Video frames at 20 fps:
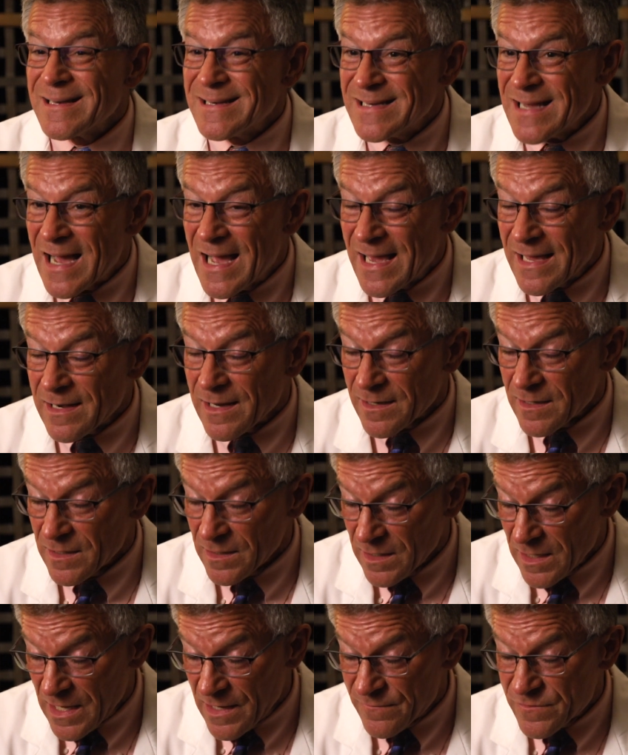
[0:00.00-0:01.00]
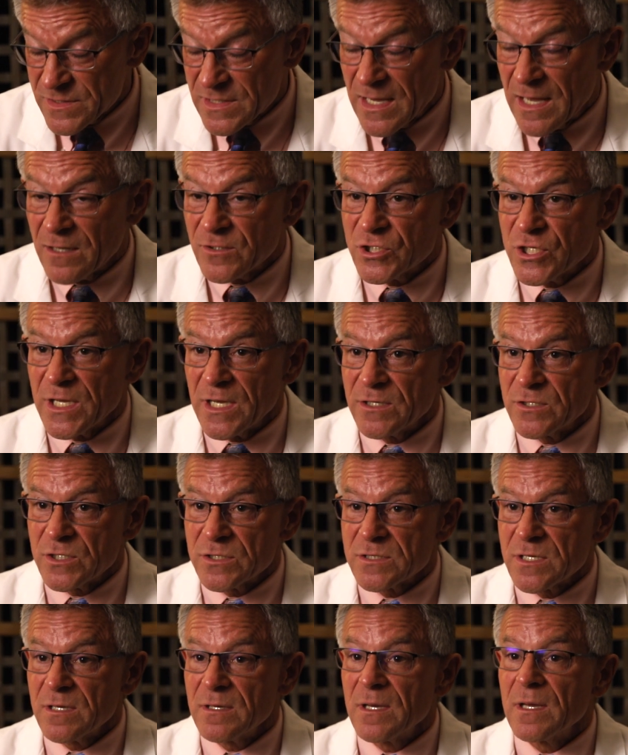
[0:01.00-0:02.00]
diet, and lifestyle
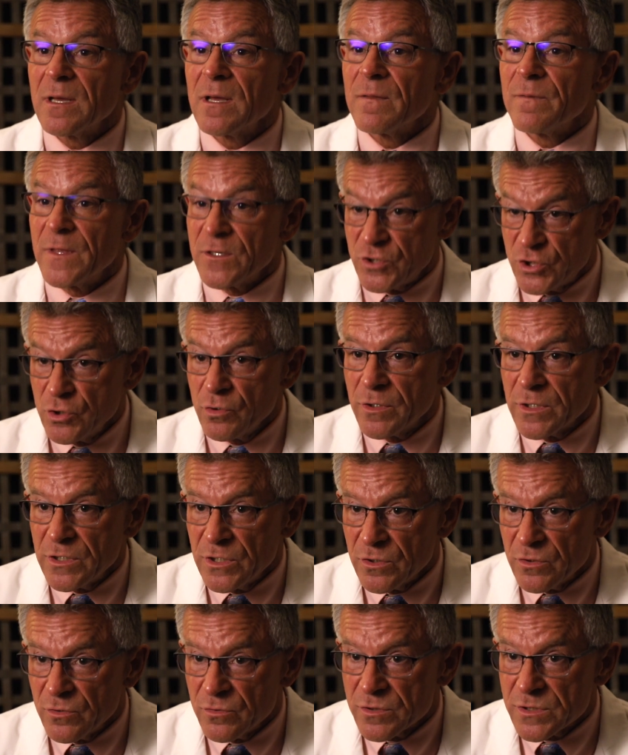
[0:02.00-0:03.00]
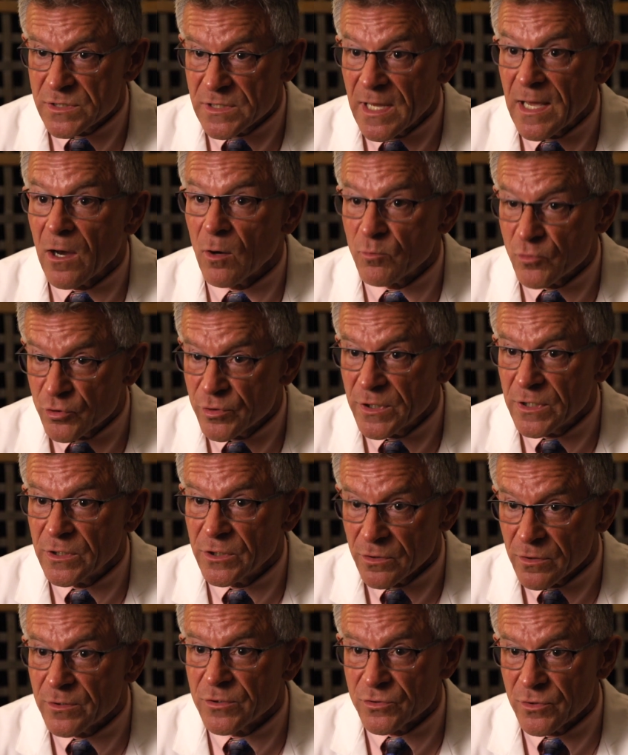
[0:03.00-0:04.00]
changes that you can use to help treat
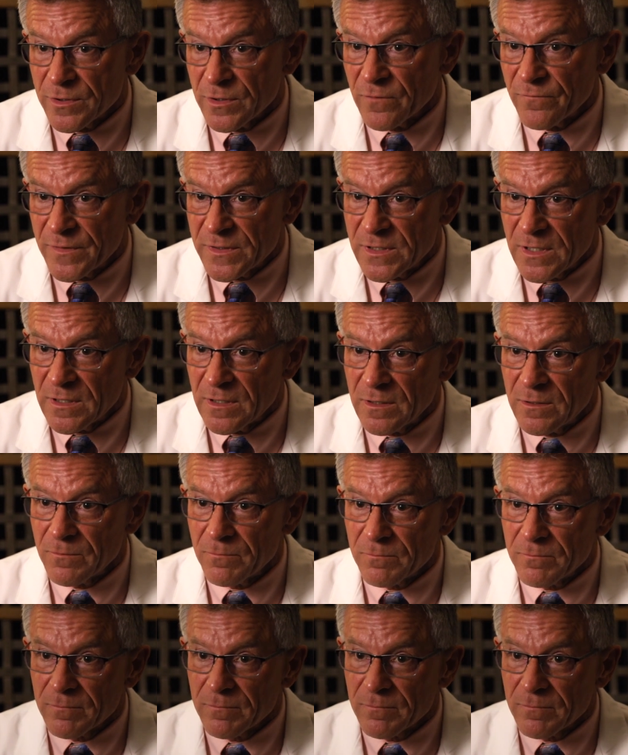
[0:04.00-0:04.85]
your adrenal fatigue.